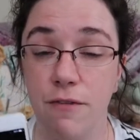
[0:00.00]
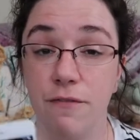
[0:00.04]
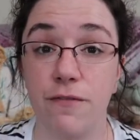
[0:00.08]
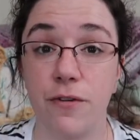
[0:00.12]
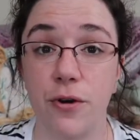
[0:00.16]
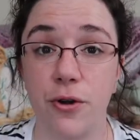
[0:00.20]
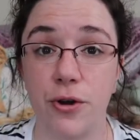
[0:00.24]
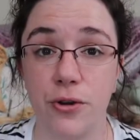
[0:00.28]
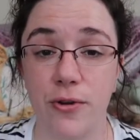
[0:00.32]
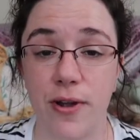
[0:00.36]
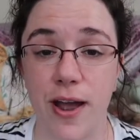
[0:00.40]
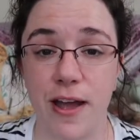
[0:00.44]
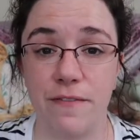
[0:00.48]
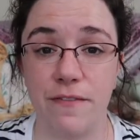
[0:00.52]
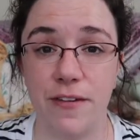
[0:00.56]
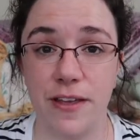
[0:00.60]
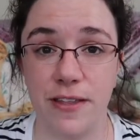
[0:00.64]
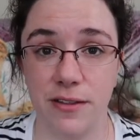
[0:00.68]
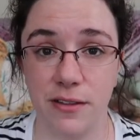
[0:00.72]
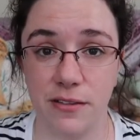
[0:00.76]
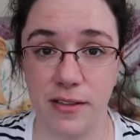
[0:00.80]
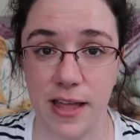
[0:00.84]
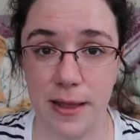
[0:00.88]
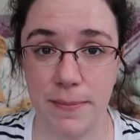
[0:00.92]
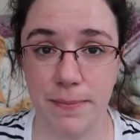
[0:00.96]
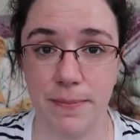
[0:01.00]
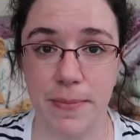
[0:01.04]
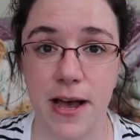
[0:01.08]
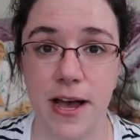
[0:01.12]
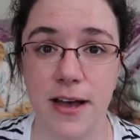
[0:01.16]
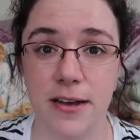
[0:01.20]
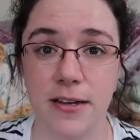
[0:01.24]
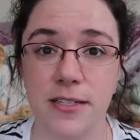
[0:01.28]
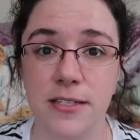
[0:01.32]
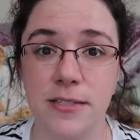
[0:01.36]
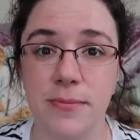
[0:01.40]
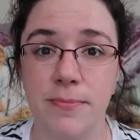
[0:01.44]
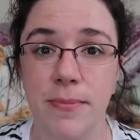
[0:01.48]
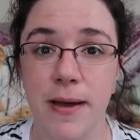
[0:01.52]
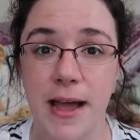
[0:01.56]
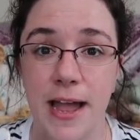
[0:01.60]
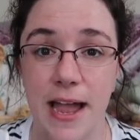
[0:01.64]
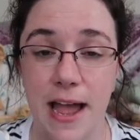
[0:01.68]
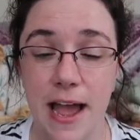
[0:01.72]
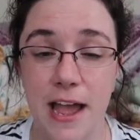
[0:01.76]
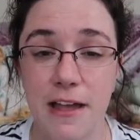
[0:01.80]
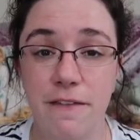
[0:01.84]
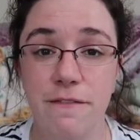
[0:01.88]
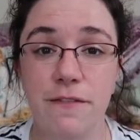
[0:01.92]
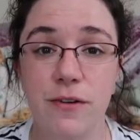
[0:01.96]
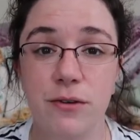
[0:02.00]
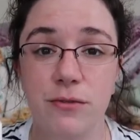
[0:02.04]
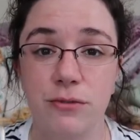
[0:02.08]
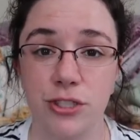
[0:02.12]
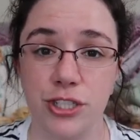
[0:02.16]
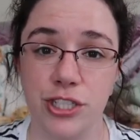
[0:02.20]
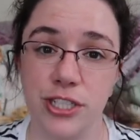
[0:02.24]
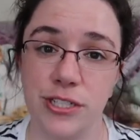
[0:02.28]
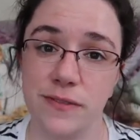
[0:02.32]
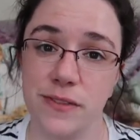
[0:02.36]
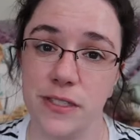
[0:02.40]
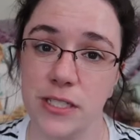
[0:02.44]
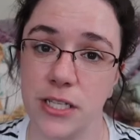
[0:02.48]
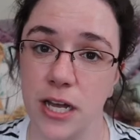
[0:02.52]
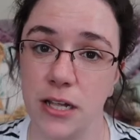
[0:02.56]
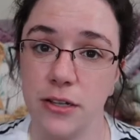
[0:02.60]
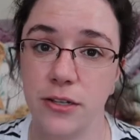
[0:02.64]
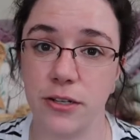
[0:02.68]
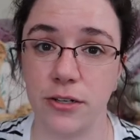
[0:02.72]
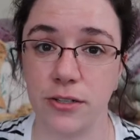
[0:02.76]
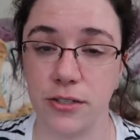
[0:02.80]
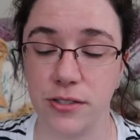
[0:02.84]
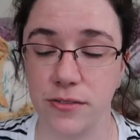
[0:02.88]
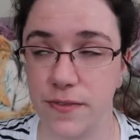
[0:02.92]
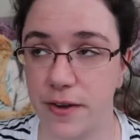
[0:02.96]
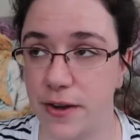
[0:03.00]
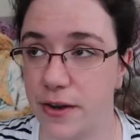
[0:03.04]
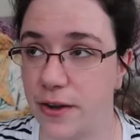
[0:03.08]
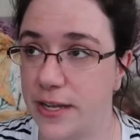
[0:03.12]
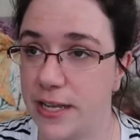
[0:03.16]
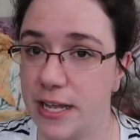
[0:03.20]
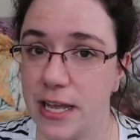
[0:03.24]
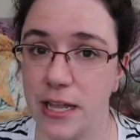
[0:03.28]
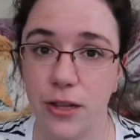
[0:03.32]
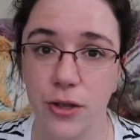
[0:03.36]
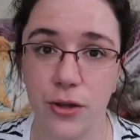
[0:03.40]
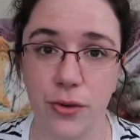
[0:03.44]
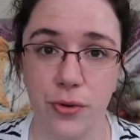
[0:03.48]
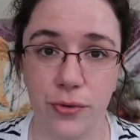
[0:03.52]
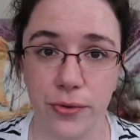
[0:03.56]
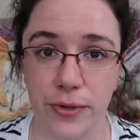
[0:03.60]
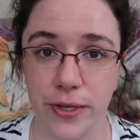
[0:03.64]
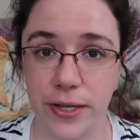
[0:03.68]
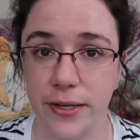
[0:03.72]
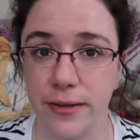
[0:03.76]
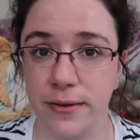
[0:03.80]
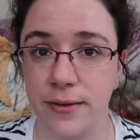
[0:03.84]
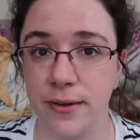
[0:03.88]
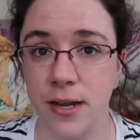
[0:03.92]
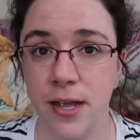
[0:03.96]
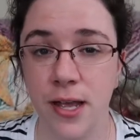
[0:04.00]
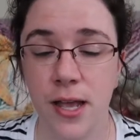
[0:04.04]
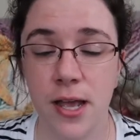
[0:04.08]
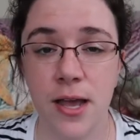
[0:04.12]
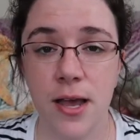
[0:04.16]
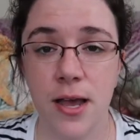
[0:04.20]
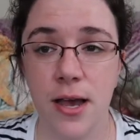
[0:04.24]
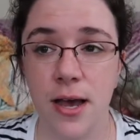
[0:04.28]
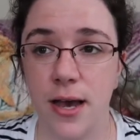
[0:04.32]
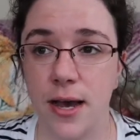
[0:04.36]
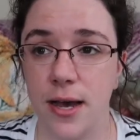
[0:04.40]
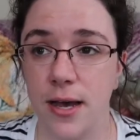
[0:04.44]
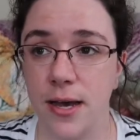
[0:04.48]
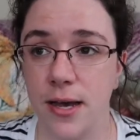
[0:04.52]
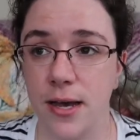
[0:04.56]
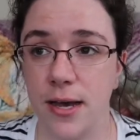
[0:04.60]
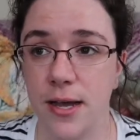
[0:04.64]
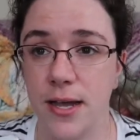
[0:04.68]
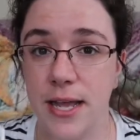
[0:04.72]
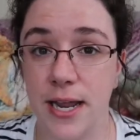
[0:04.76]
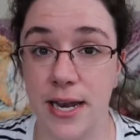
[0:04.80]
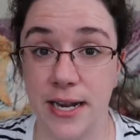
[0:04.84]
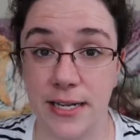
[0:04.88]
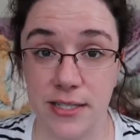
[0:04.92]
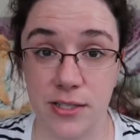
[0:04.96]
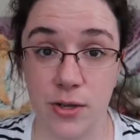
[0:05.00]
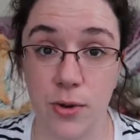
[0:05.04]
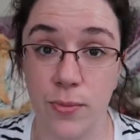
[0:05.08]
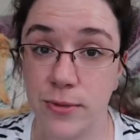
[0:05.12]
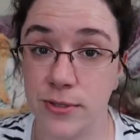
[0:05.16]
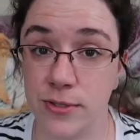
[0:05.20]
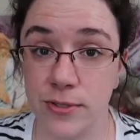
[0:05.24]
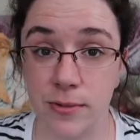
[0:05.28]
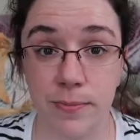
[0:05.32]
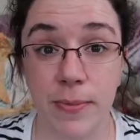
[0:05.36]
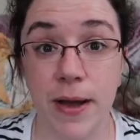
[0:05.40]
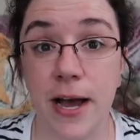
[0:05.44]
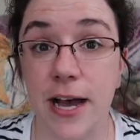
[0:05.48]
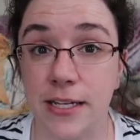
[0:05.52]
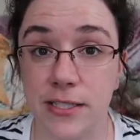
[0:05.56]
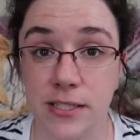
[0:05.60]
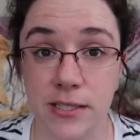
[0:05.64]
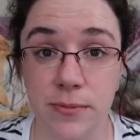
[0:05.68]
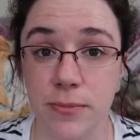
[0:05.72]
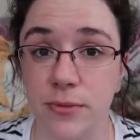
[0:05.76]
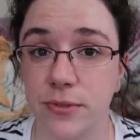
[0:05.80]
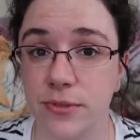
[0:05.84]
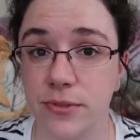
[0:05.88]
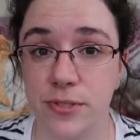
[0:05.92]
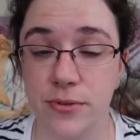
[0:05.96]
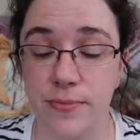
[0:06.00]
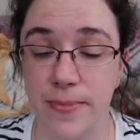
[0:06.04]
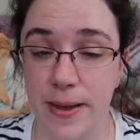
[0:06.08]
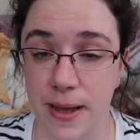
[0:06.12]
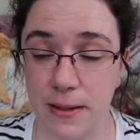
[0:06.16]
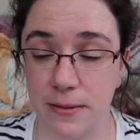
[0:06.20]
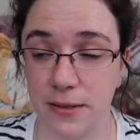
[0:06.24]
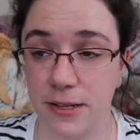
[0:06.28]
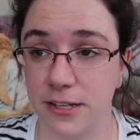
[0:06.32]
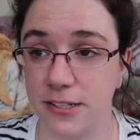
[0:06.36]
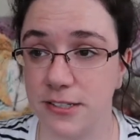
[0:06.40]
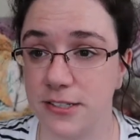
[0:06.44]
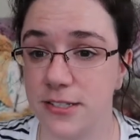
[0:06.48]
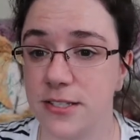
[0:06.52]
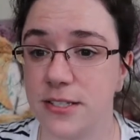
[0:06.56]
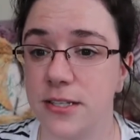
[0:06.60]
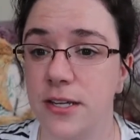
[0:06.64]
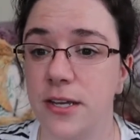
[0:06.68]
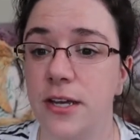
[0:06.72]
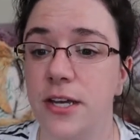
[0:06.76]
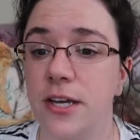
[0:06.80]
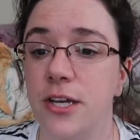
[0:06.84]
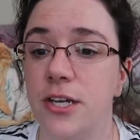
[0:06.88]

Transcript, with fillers: photograph in the light box, my iPhone shifts colors very yellow green, and it's almost impossible to balance.